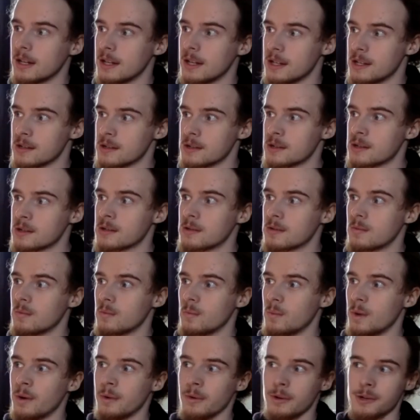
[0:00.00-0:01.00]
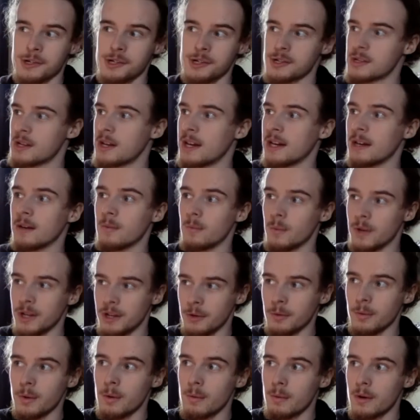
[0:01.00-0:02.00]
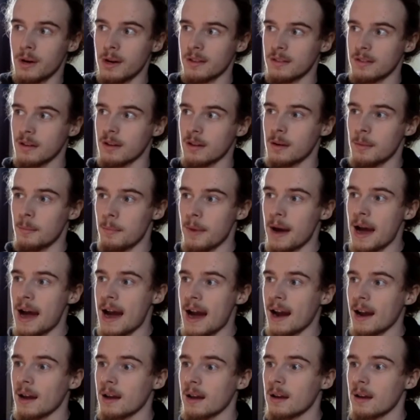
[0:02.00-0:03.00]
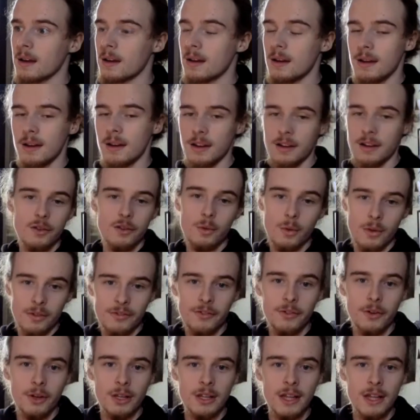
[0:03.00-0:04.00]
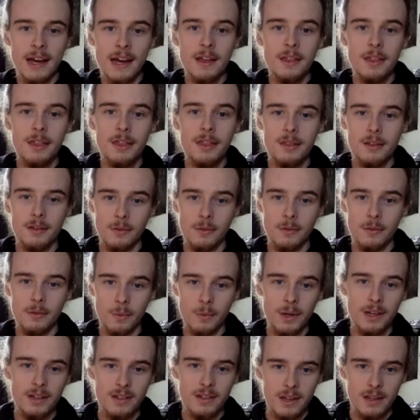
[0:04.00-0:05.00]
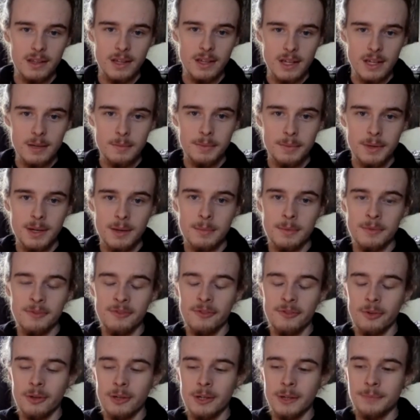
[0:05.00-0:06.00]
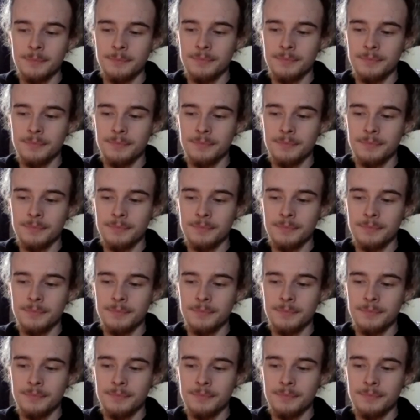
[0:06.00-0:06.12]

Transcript: is we were just like, we knew we wanted to come back and do a full length because we had done the EP before.